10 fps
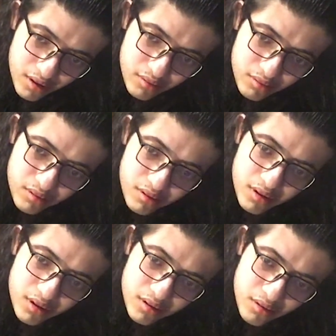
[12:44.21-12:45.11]

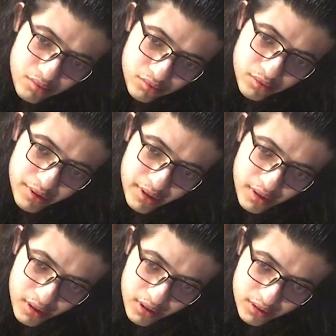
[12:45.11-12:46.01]
walk away
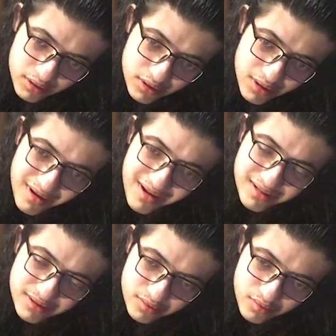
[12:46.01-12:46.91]

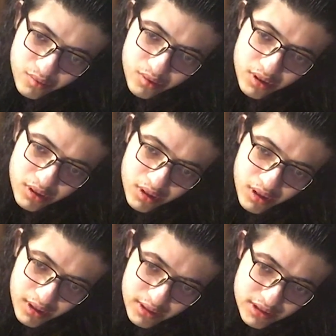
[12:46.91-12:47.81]
just one
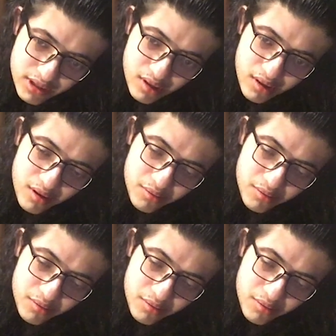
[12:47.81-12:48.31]
time.